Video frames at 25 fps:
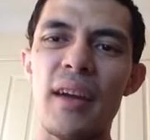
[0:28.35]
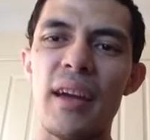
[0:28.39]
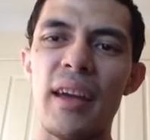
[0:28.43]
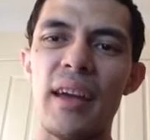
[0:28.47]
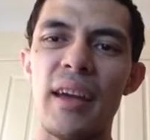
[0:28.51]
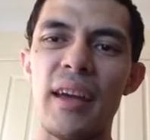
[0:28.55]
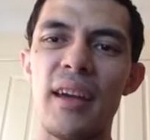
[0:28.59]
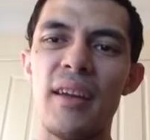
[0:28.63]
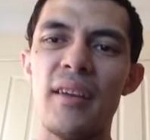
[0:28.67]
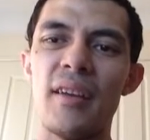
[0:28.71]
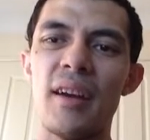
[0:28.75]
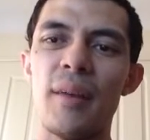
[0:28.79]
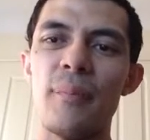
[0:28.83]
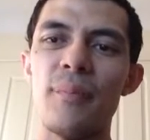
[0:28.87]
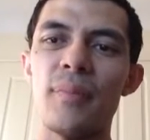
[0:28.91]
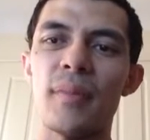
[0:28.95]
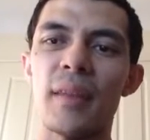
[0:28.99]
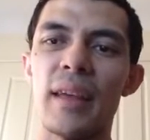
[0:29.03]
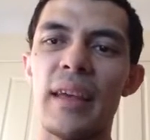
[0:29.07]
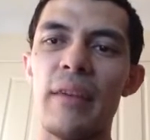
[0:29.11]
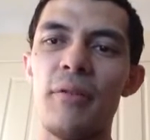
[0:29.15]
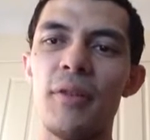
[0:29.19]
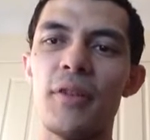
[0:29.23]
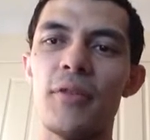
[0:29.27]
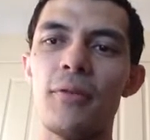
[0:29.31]
and
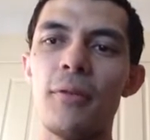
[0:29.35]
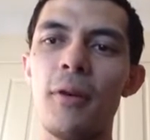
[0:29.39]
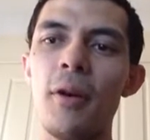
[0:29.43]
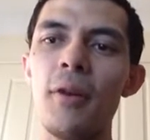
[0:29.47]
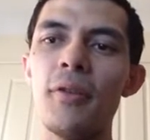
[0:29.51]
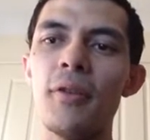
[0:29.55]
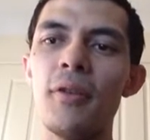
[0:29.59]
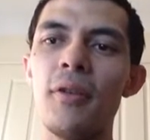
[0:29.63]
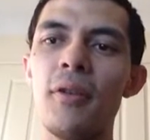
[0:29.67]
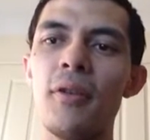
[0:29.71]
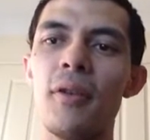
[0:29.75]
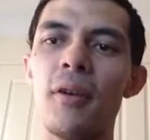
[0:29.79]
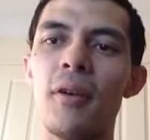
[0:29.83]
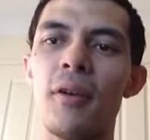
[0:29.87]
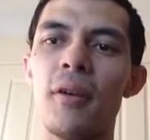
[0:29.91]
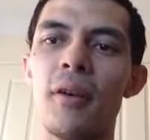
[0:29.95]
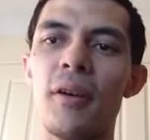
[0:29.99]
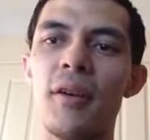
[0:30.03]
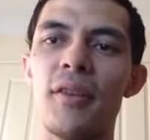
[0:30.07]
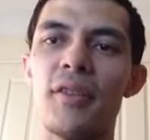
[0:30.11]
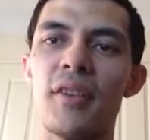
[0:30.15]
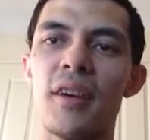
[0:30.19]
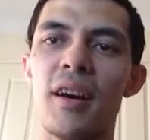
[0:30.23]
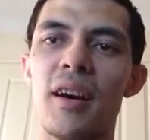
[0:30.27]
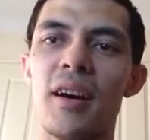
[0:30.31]
he was frozen in
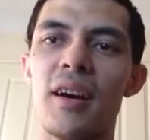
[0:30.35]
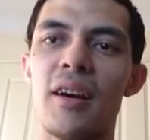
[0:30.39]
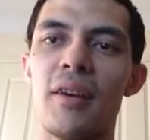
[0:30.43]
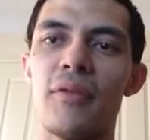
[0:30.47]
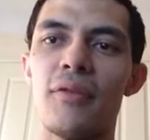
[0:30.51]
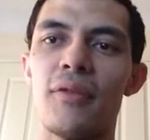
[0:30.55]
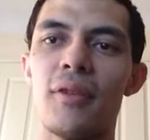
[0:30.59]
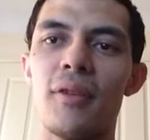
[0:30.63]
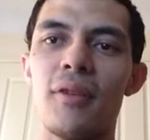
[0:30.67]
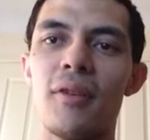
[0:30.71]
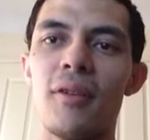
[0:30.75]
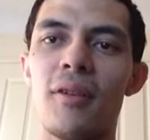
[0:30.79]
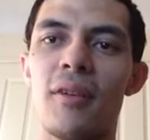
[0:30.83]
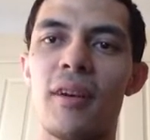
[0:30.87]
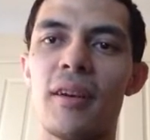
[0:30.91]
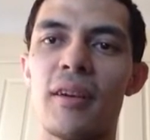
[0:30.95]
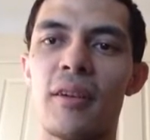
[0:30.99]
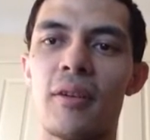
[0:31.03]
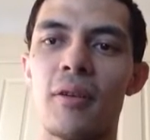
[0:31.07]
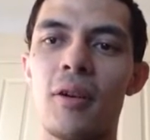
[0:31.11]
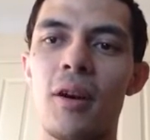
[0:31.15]
ice after a